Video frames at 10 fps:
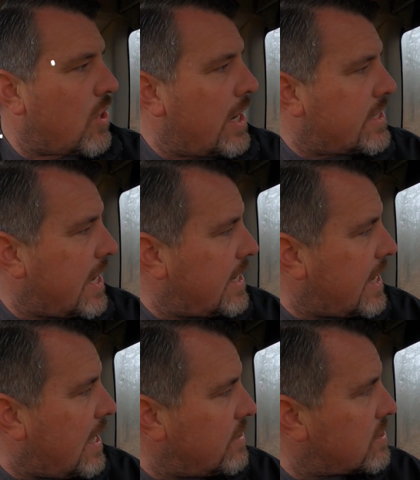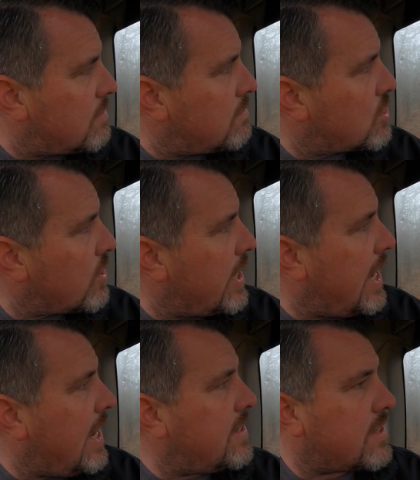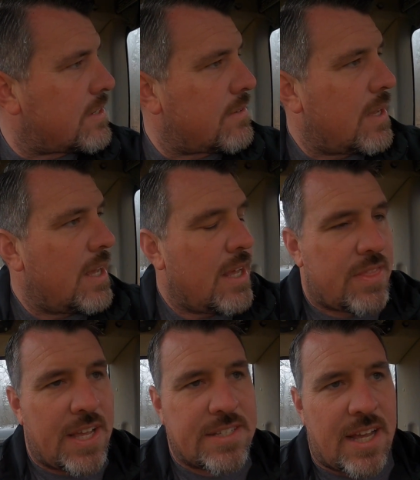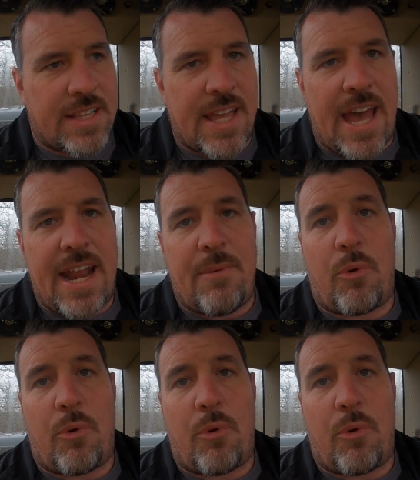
try to take down some trees and things like that.